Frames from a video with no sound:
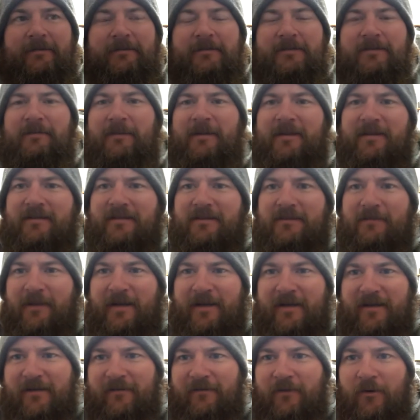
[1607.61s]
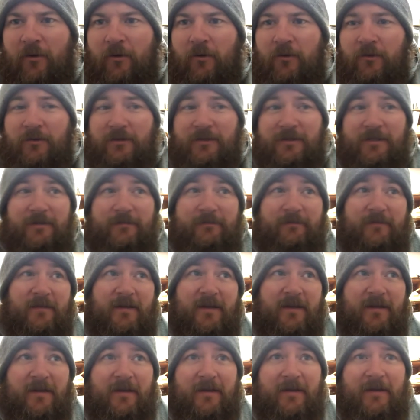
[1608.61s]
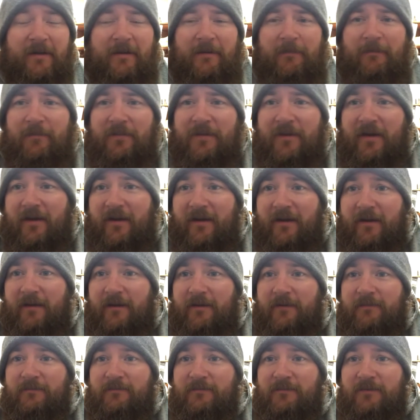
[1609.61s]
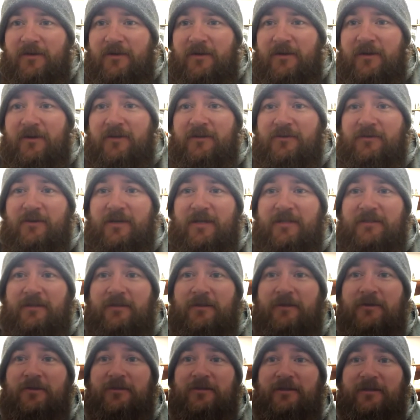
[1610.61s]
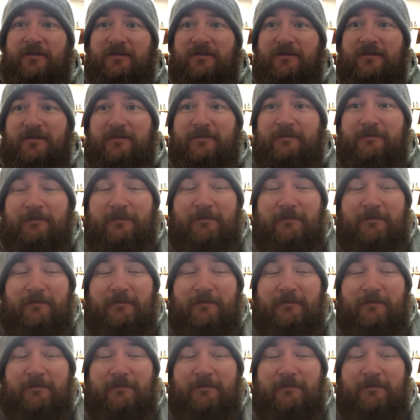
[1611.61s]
Speaking of goals, New Year's resolutions.